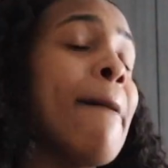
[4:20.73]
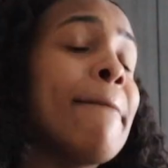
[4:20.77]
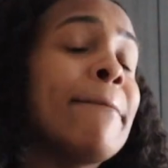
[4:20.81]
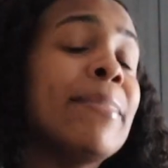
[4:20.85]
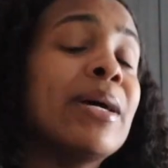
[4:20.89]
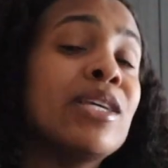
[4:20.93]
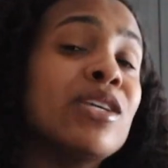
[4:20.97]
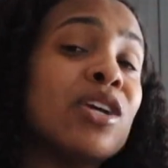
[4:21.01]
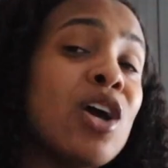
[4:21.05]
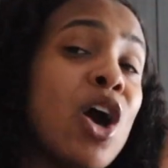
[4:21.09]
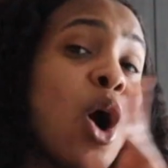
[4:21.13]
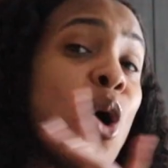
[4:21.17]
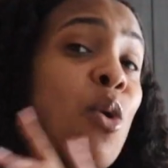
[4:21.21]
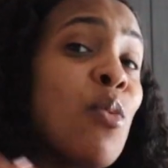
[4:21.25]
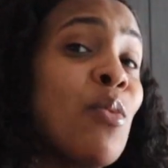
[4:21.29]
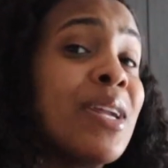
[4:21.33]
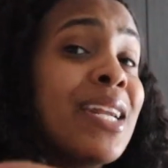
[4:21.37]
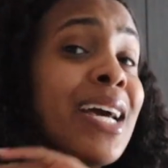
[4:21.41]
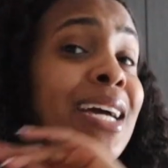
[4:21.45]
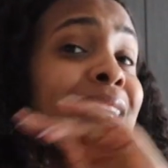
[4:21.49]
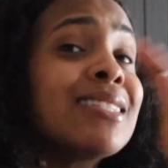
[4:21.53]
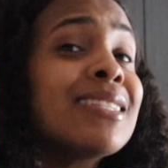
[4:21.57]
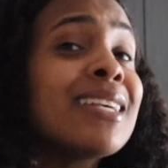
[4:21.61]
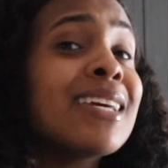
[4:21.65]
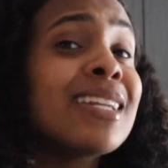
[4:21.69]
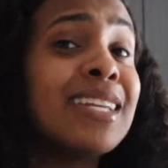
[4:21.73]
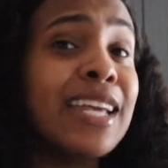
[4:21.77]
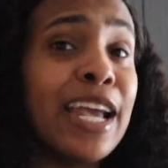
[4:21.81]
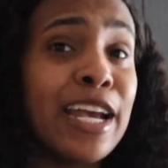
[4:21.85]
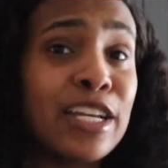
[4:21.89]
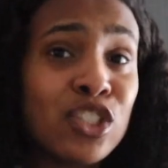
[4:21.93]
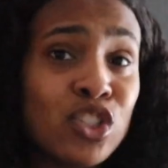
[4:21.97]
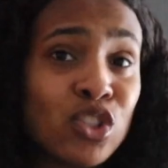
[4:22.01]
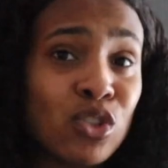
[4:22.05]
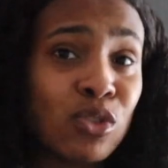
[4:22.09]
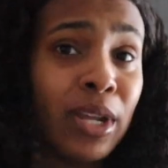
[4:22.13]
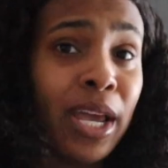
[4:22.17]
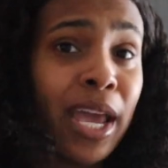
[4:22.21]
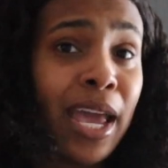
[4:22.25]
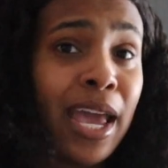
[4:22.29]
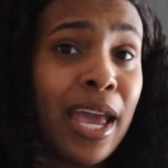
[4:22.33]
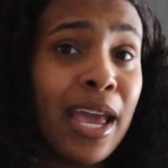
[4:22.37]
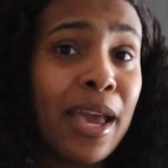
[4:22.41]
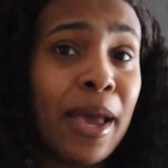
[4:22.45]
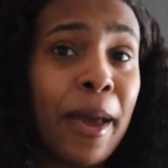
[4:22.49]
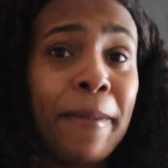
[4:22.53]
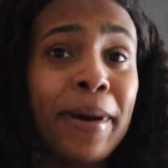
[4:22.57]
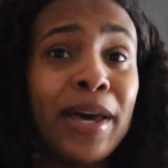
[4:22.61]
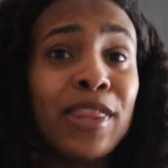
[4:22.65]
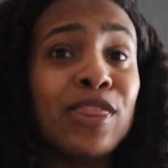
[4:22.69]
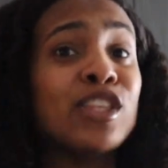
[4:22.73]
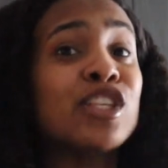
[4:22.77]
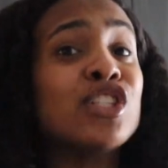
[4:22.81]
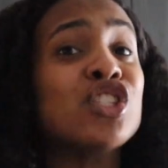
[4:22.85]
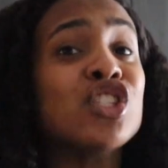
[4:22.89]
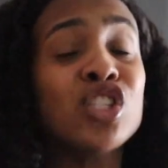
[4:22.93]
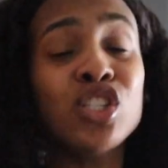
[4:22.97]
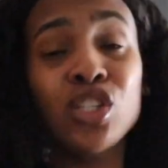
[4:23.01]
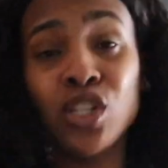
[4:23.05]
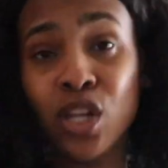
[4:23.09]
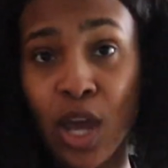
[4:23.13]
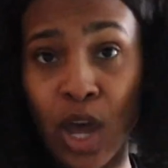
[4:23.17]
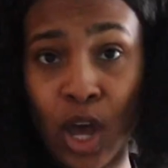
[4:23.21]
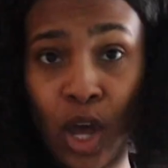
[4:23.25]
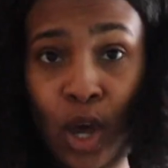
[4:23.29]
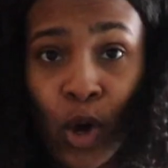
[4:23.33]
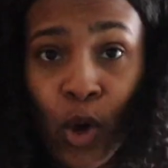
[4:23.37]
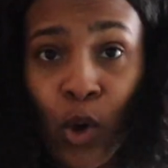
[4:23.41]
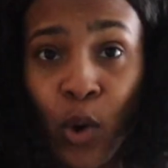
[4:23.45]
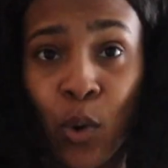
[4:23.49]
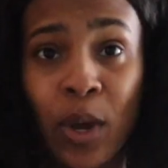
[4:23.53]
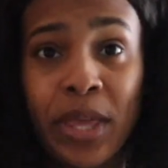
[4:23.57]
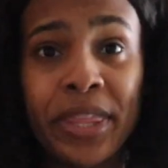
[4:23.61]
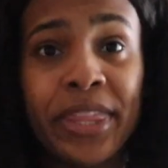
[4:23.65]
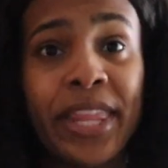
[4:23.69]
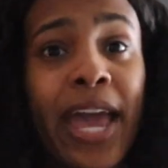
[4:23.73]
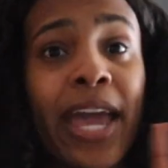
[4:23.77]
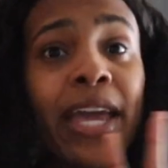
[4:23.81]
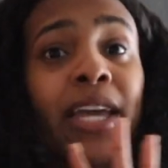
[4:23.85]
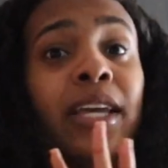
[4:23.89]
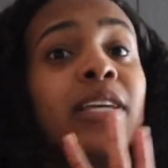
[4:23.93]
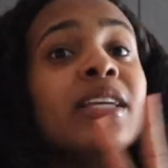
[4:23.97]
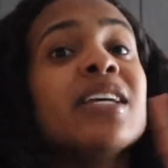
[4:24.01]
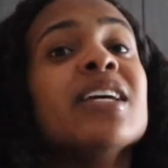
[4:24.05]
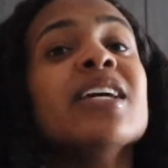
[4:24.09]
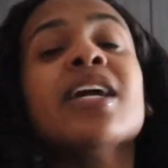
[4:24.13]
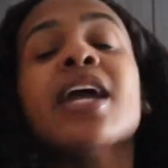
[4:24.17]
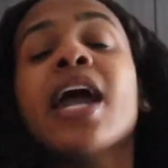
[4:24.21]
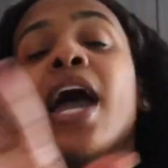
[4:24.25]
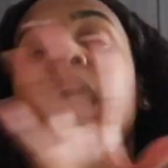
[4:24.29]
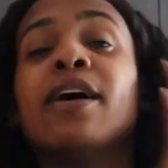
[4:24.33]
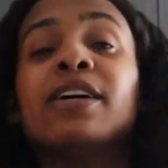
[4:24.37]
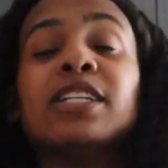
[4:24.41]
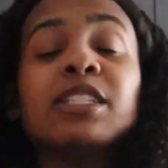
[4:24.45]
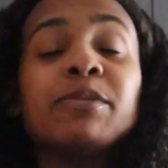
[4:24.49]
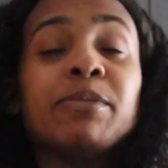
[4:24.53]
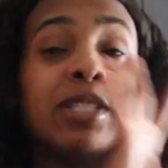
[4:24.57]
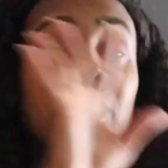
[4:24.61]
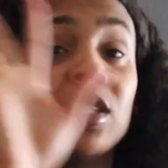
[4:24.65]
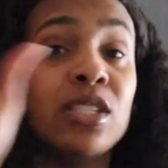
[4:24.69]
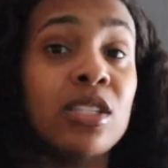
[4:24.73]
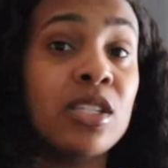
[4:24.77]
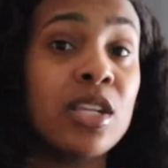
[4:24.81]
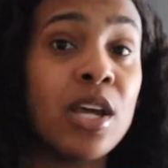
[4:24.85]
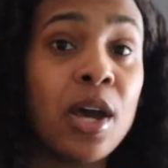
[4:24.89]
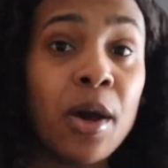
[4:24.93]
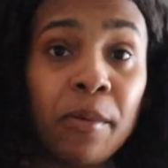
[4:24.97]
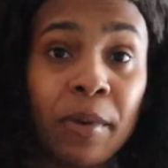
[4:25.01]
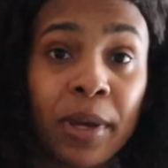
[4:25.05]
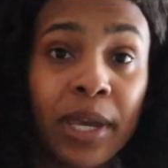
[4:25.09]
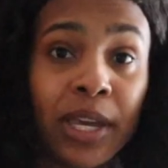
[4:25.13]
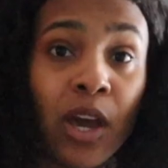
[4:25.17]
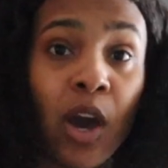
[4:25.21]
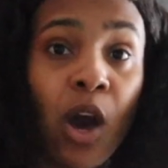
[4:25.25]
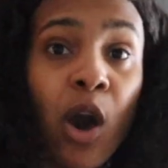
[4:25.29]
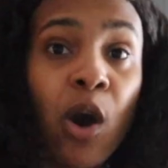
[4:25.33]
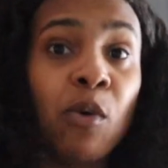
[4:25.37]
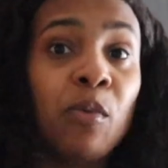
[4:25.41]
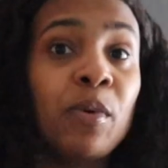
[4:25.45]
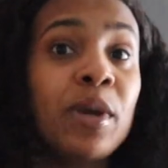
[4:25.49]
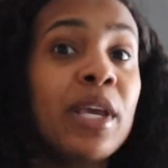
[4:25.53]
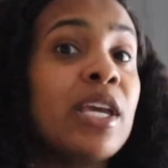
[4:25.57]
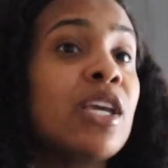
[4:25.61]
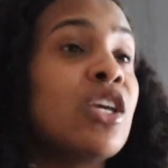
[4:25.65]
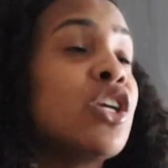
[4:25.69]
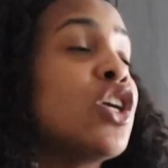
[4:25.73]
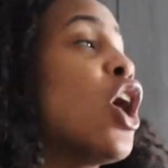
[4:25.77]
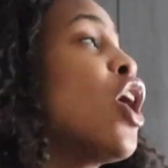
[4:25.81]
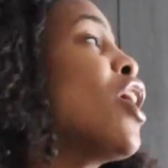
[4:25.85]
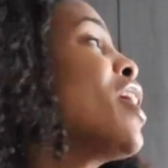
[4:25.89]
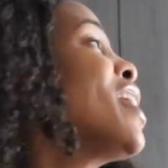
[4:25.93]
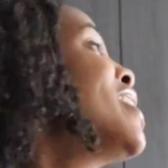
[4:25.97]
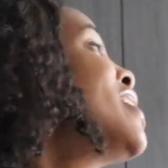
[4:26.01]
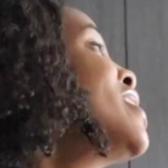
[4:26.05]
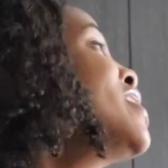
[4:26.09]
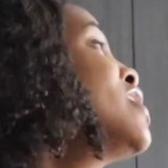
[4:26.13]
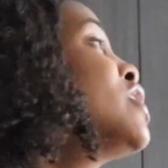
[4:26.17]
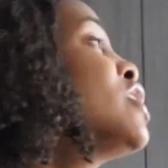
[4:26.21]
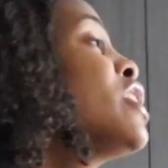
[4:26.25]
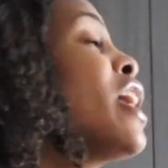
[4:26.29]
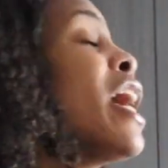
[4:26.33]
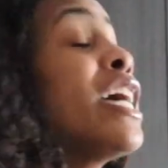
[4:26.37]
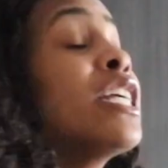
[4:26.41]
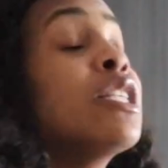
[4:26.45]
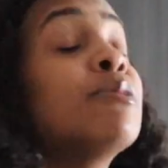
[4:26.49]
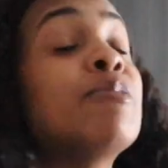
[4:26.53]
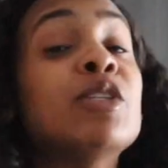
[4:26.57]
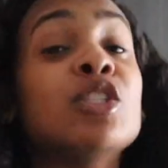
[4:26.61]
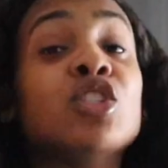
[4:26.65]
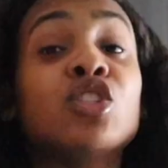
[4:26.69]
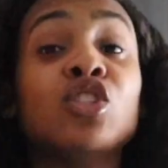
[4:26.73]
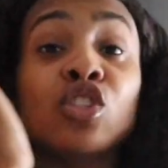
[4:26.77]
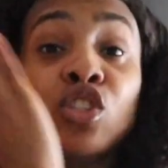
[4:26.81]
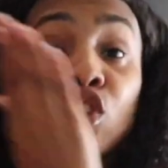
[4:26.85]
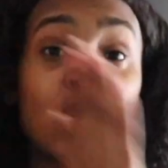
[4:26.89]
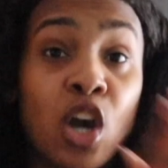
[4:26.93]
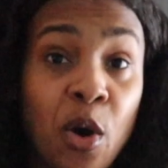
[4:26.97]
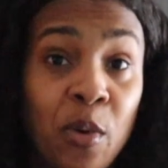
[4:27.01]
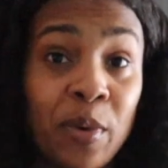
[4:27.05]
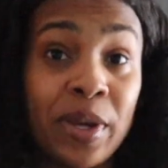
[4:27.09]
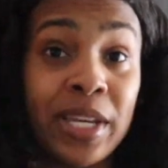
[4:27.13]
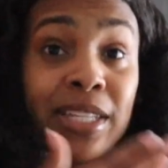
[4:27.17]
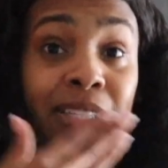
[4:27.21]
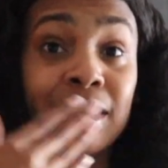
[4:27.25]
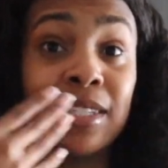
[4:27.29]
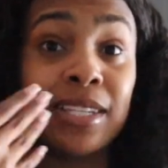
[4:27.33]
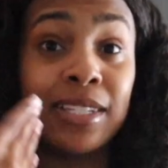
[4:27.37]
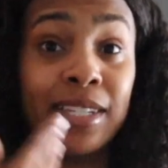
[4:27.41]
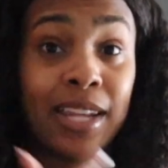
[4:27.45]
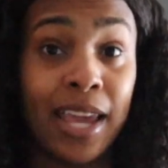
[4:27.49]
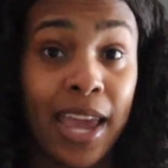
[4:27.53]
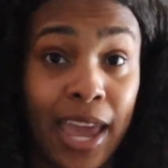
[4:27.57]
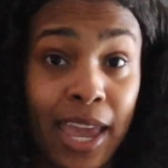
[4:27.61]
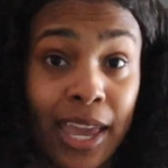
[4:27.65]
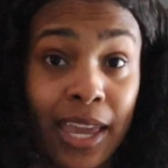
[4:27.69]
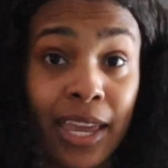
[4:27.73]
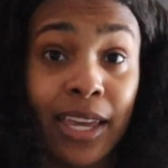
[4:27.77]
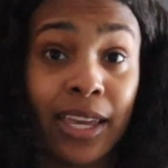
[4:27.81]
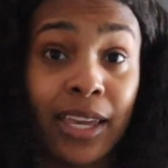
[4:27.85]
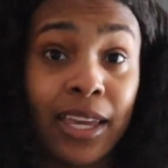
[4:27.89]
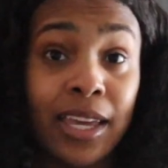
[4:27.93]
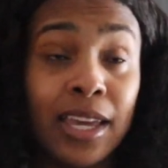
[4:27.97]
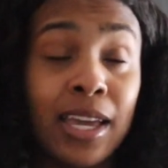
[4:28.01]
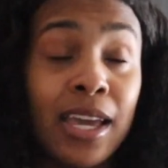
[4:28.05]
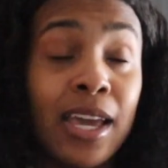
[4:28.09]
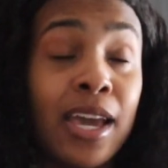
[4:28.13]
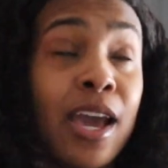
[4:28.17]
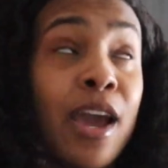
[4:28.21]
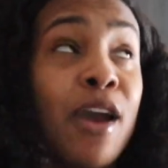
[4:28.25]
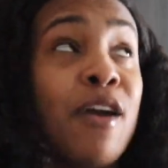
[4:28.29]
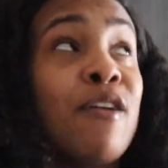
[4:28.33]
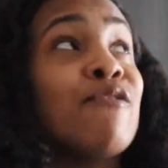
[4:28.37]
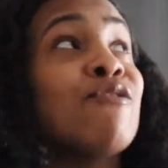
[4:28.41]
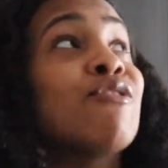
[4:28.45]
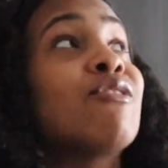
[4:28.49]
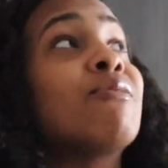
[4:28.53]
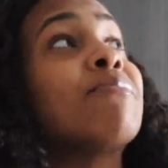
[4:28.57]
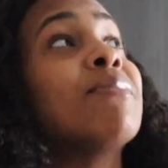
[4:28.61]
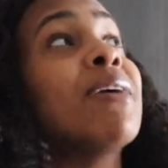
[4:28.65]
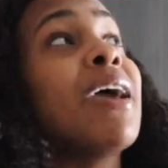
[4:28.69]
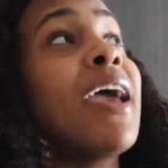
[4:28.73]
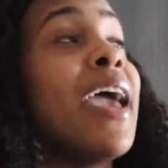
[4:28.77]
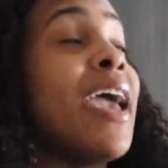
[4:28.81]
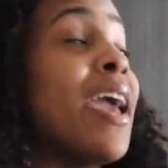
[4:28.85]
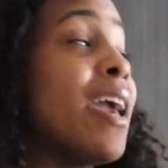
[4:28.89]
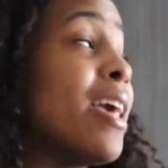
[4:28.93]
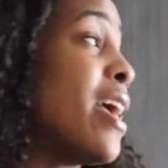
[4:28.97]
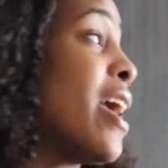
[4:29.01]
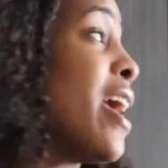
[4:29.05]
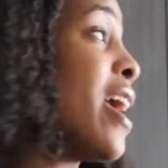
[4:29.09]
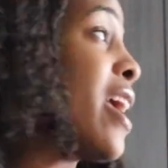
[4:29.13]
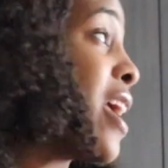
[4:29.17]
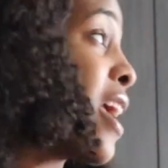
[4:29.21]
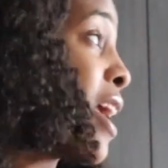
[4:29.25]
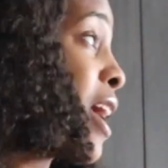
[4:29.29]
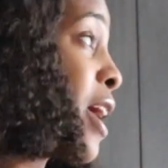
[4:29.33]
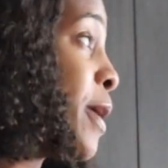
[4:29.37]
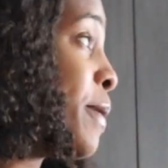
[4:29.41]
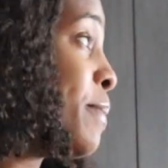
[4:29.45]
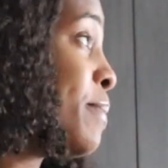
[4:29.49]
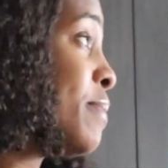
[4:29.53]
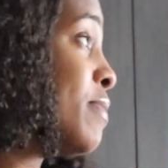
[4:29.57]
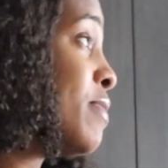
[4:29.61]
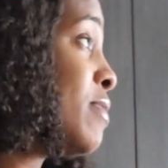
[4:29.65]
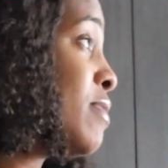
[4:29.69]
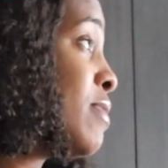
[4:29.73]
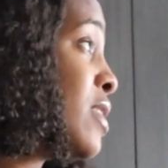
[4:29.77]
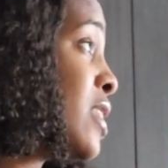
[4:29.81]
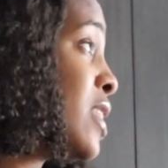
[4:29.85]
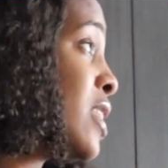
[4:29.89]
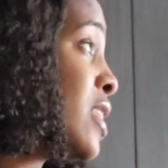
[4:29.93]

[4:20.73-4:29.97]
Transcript: But y'all, when I said yesterday about the snow and like how it's been snowing all week, y'all, it has been snowing today from eight a m